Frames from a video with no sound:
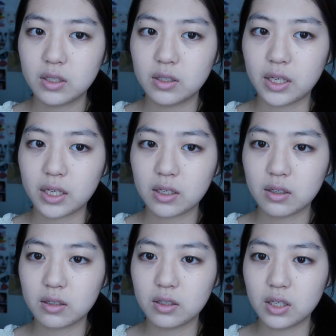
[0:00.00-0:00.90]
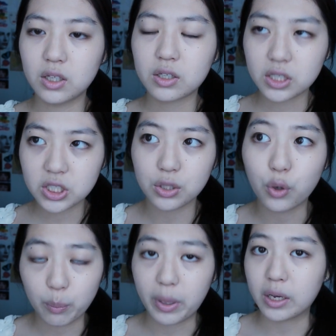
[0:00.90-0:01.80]
like it looked like she had
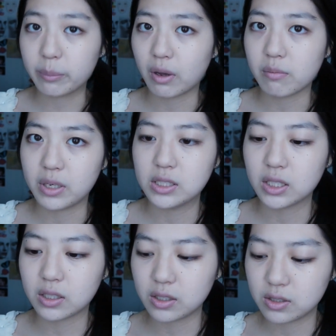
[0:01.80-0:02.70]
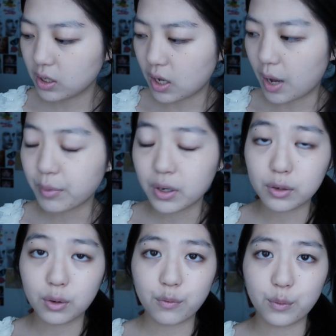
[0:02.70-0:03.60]
no makeup on basically. So I'm gonna
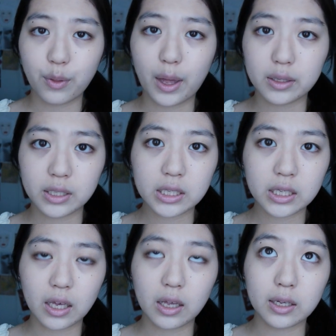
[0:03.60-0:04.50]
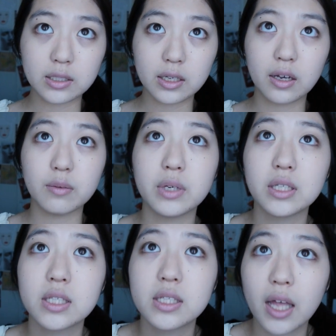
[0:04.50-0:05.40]
go for that look, and
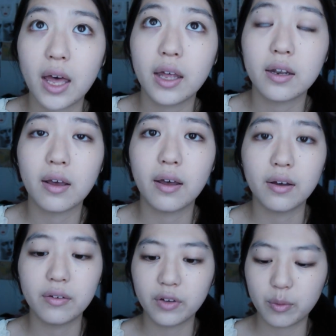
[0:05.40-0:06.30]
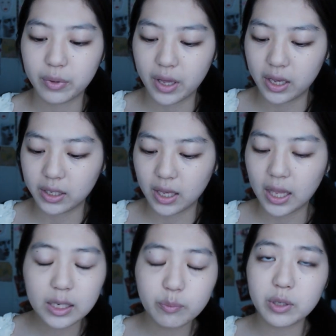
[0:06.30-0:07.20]
instead of applying
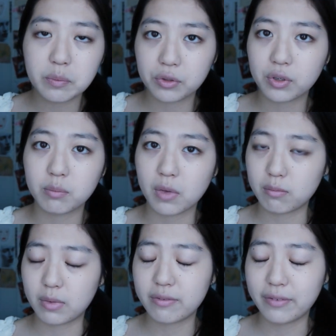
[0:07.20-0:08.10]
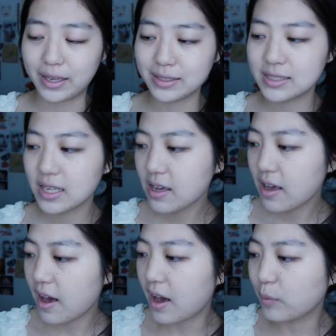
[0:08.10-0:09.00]
any BB cream on my face,
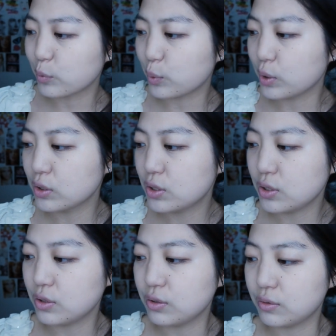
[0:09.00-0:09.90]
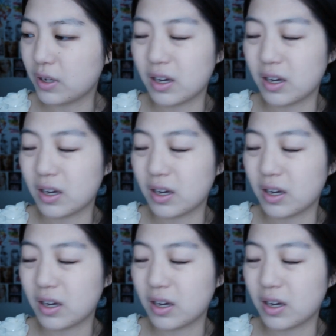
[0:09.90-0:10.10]
I'm going to